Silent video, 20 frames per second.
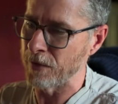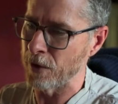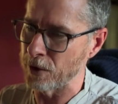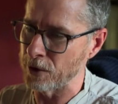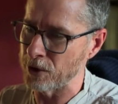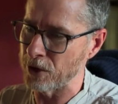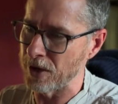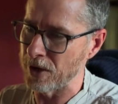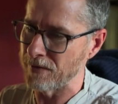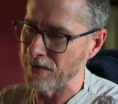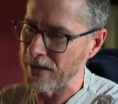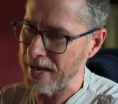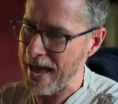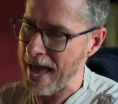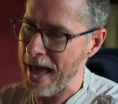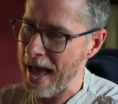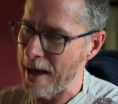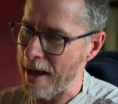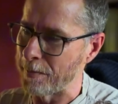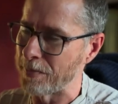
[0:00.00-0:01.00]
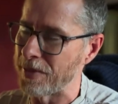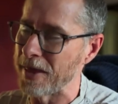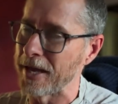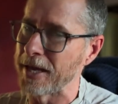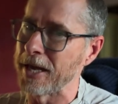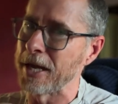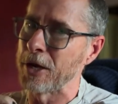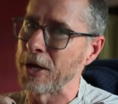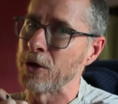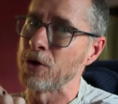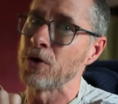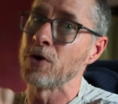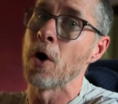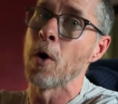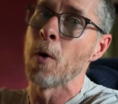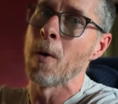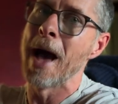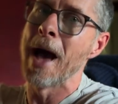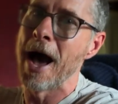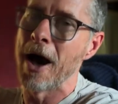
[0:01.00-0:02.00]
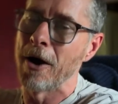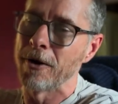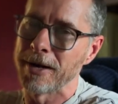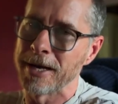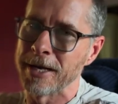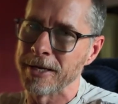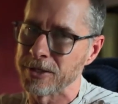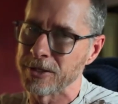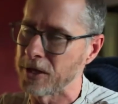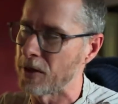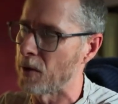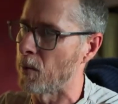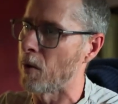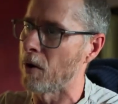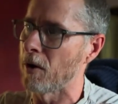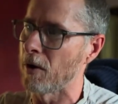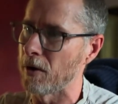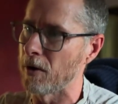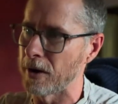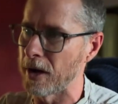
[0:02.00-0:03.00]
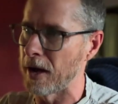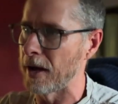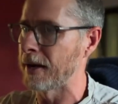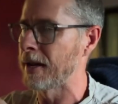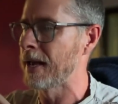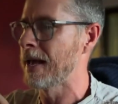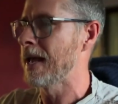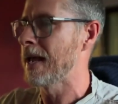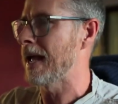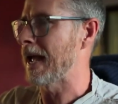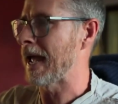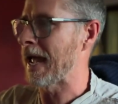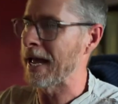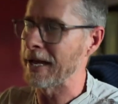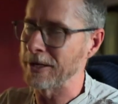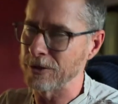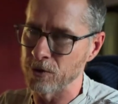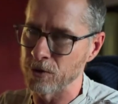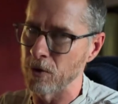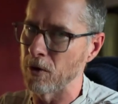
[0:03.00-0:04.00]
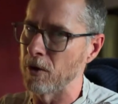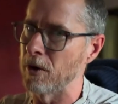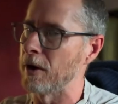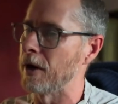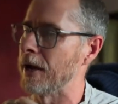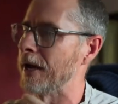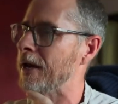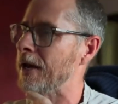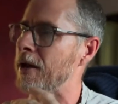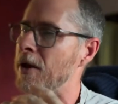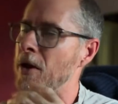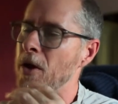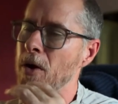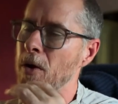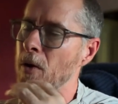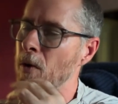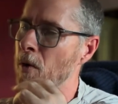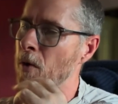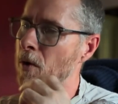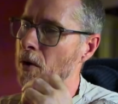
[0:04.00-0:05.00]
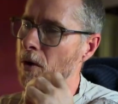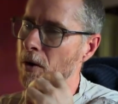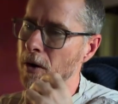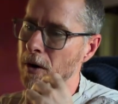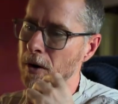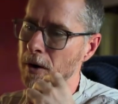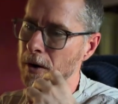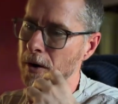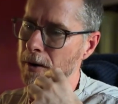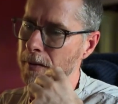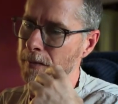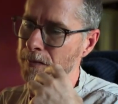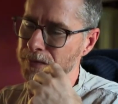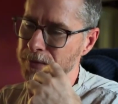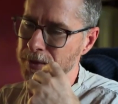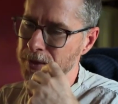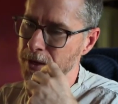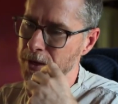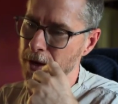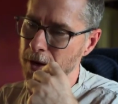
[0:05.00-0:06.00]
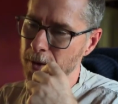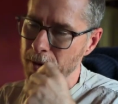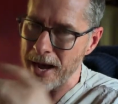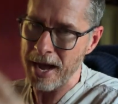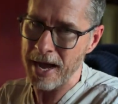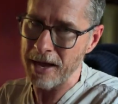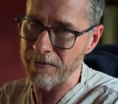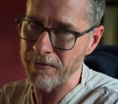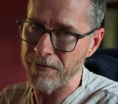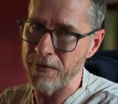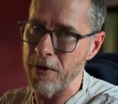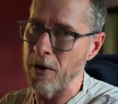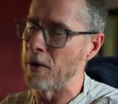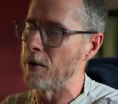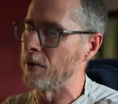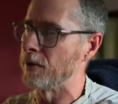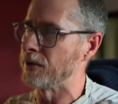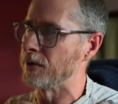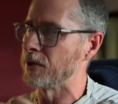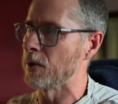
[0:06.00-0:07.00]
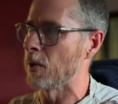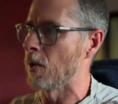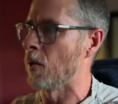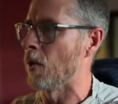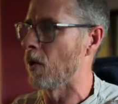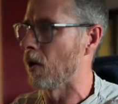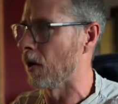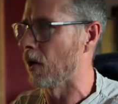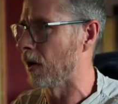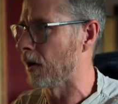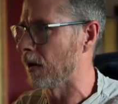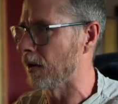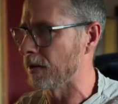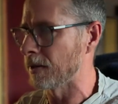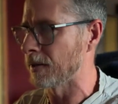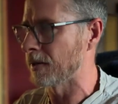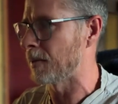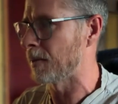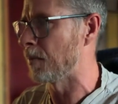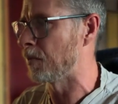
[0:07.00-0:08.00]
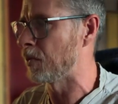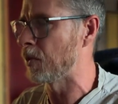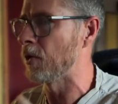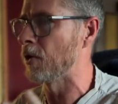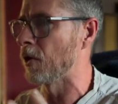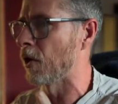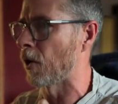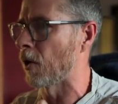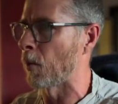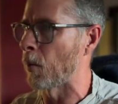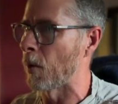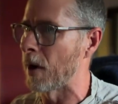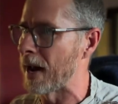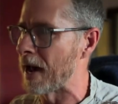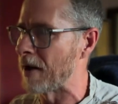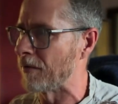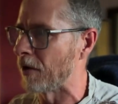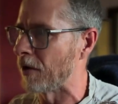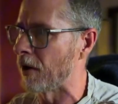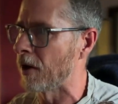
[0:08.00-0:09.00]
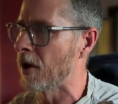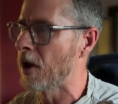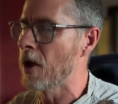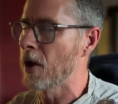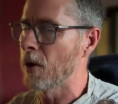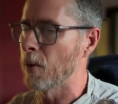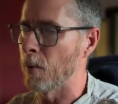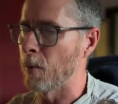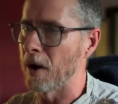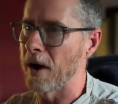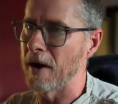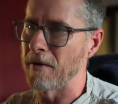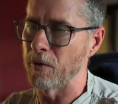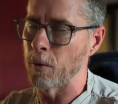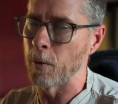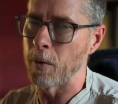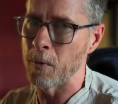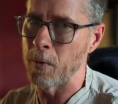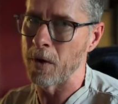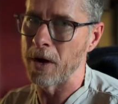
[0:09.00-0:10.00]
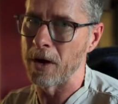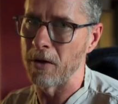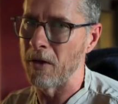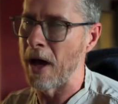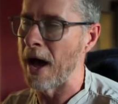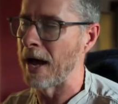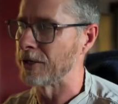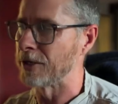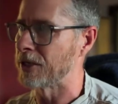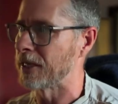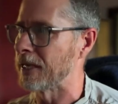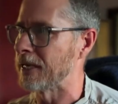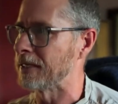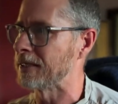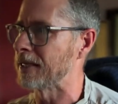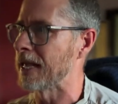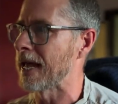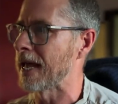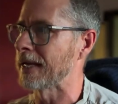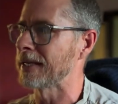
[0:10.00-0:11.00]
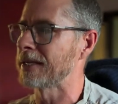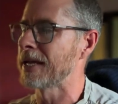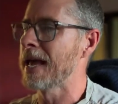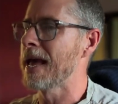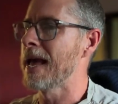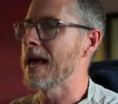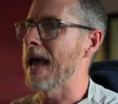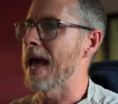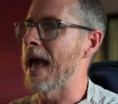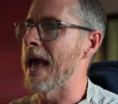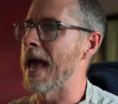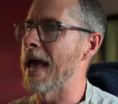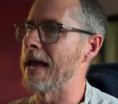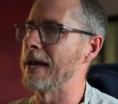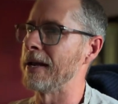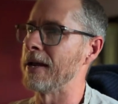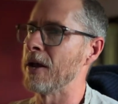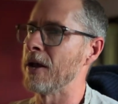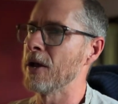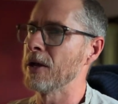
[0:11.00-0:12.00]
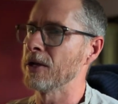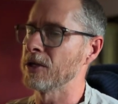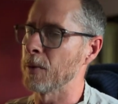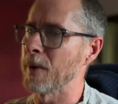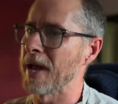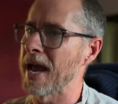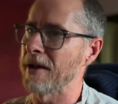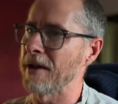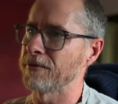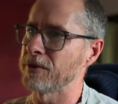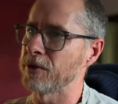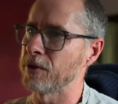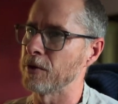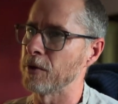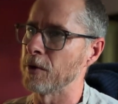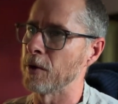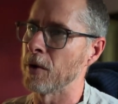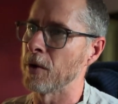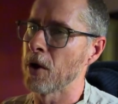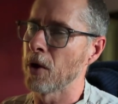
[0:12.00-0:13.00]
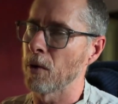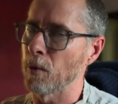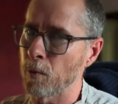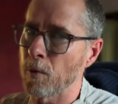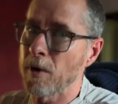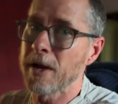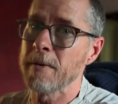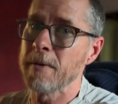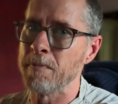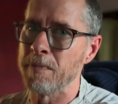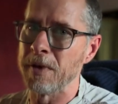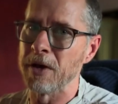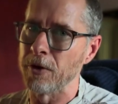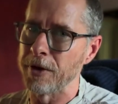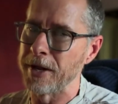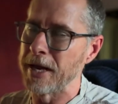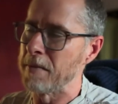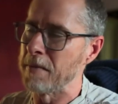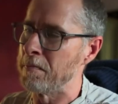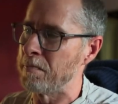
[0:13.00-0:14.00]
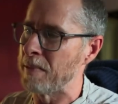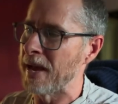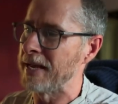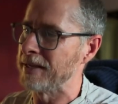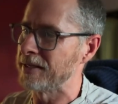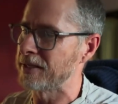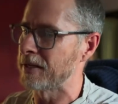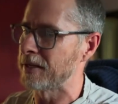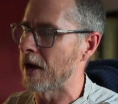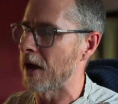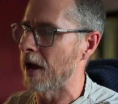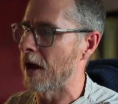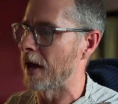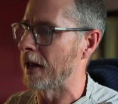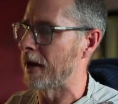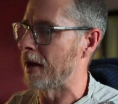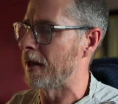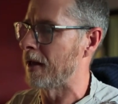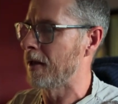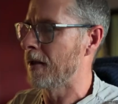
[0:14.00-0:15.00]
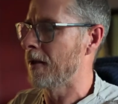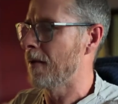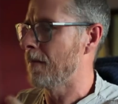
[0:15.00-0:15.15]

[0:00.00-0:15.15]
version of the app that can go out into the world on Android or, iPhones or computer or whatever, wherever we want to launch these things. And so we have to rebuild it based on